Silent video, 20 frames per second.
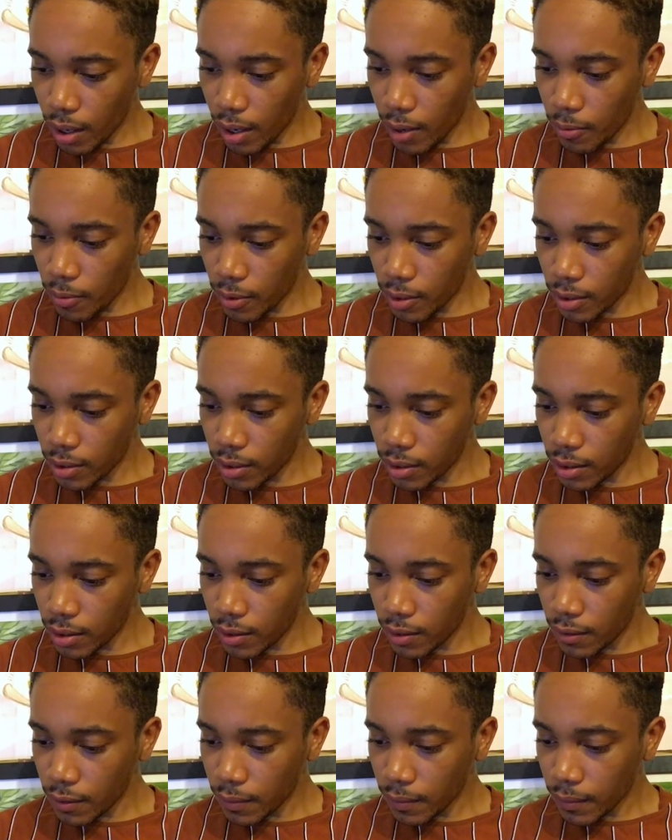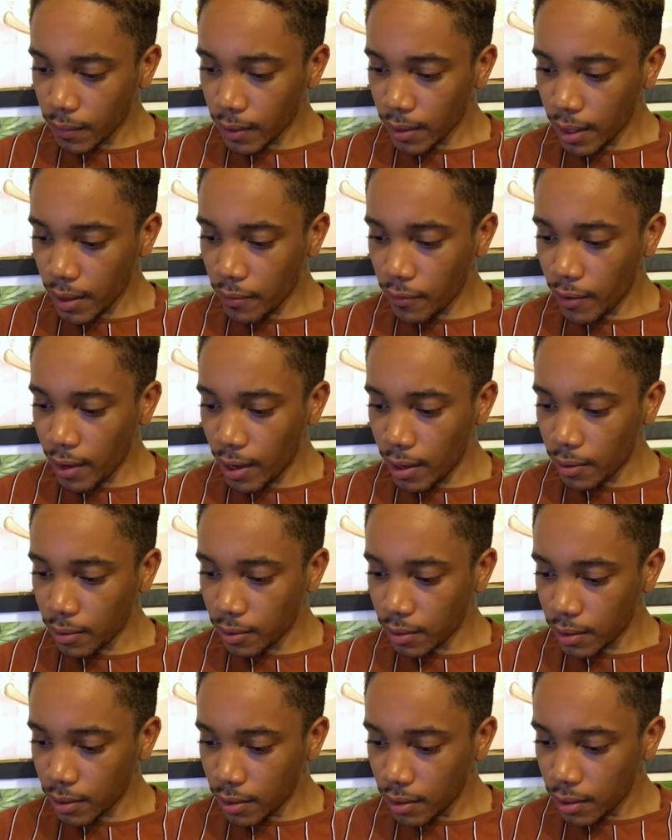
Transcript: I was, I fouled